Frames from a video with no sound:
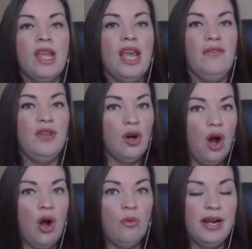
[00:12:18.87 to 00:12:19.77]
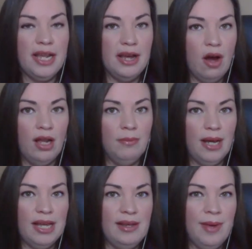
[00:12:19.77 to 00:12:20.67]
If you're already on
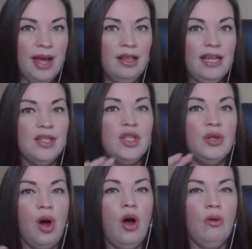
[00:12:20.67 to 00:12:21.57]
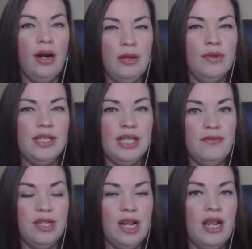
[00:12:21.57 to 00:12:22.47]
my email list, you already
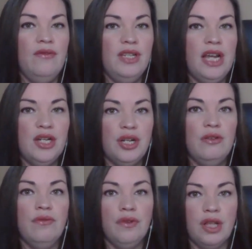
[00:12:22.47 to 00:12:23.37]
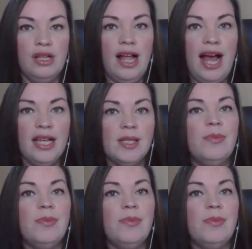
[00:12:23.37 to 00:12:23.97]
received an invitation for the class,